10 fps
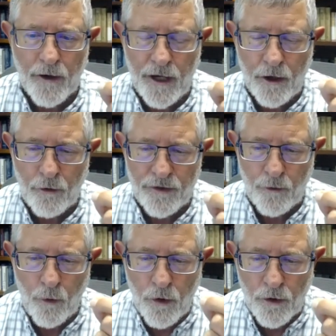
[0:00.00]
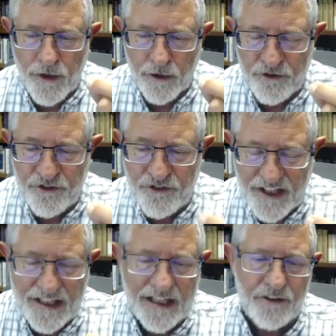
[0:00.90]
you know, the
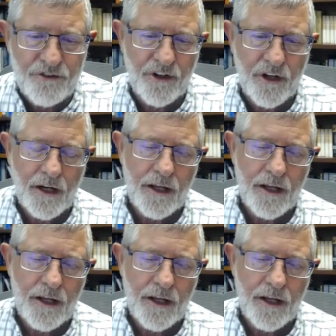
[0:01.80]
cities